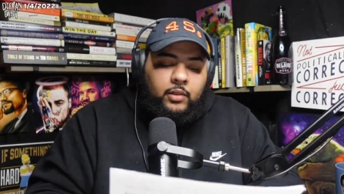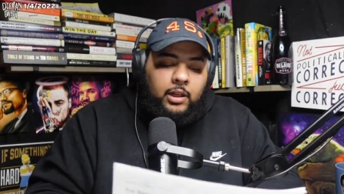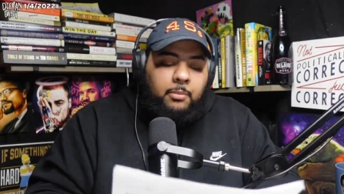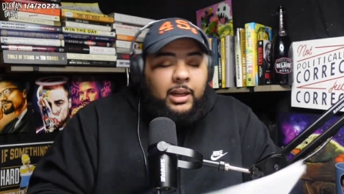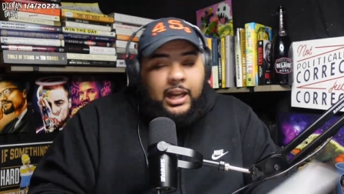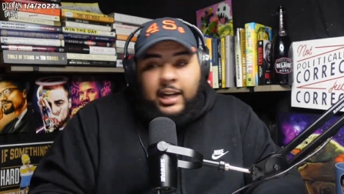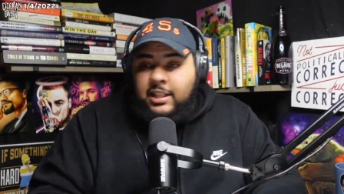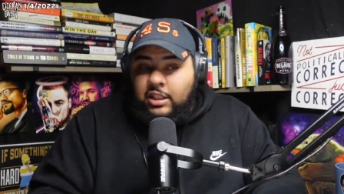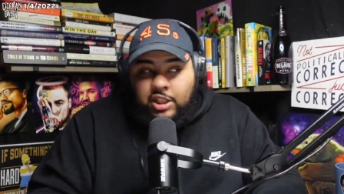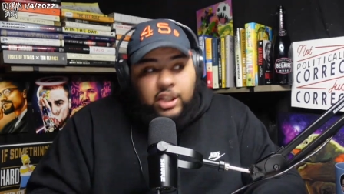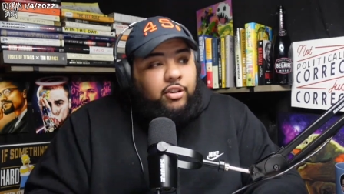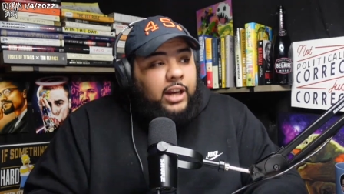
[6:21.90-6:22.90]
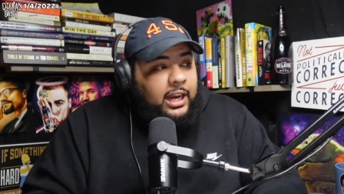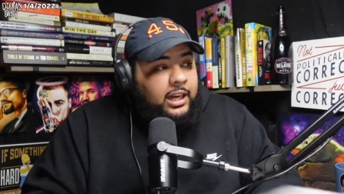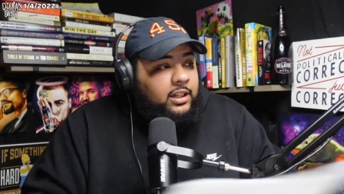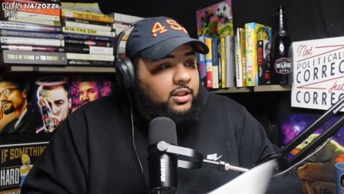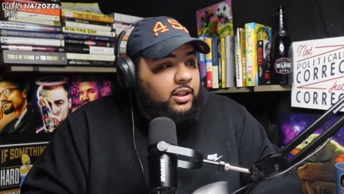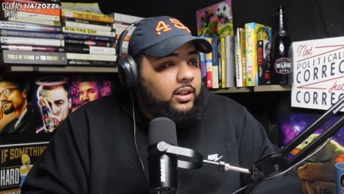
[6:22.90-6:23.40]
But like I said, she created the
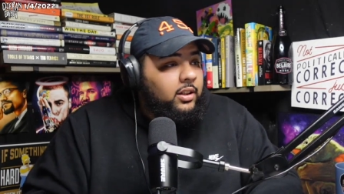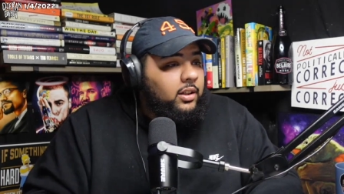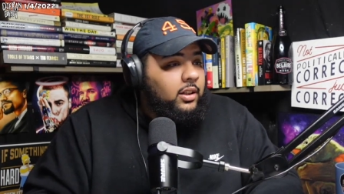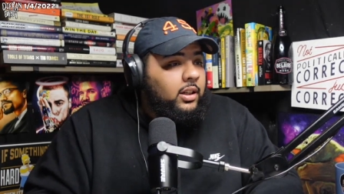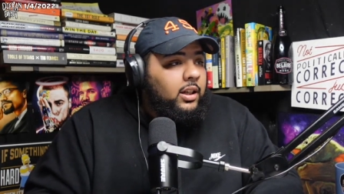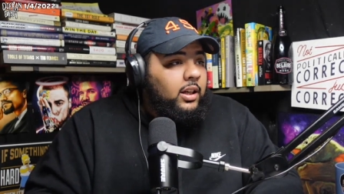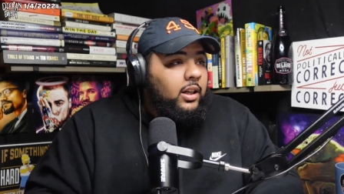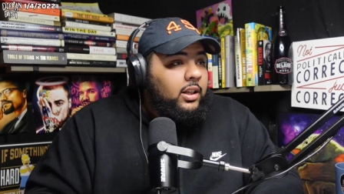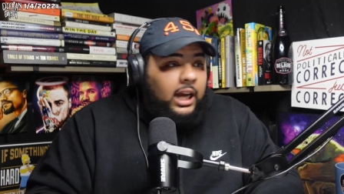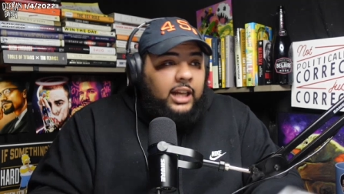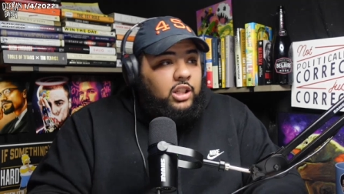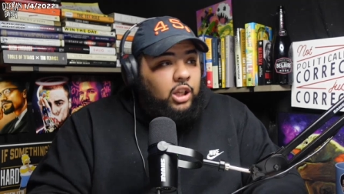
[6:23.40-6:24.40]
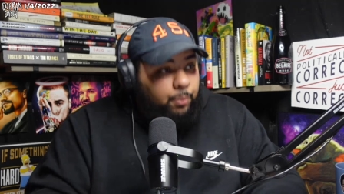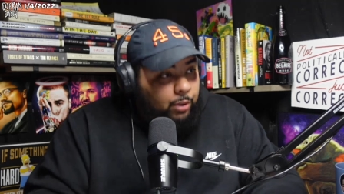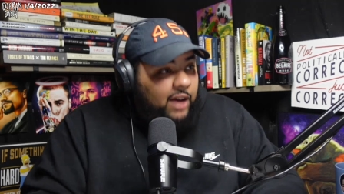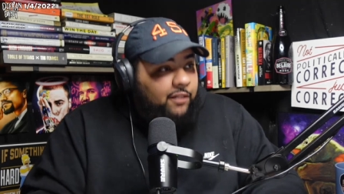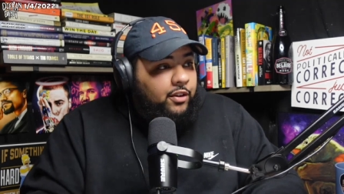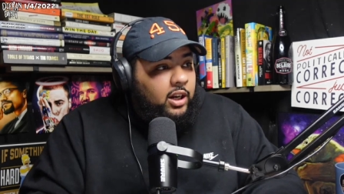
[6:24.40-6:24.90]
shit. Y'all still
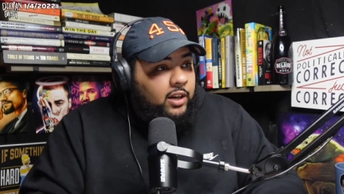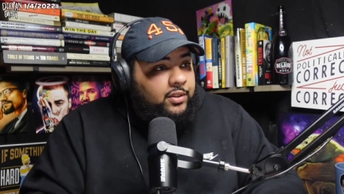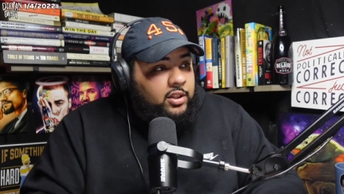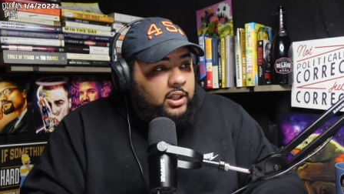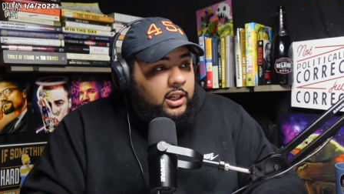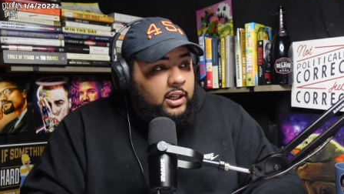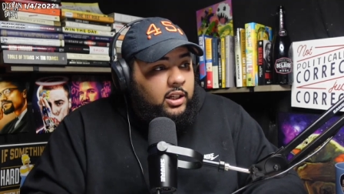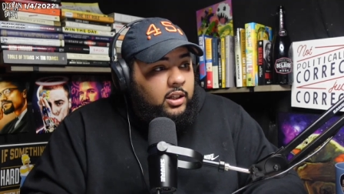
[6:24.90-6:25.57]
profiting off the shit.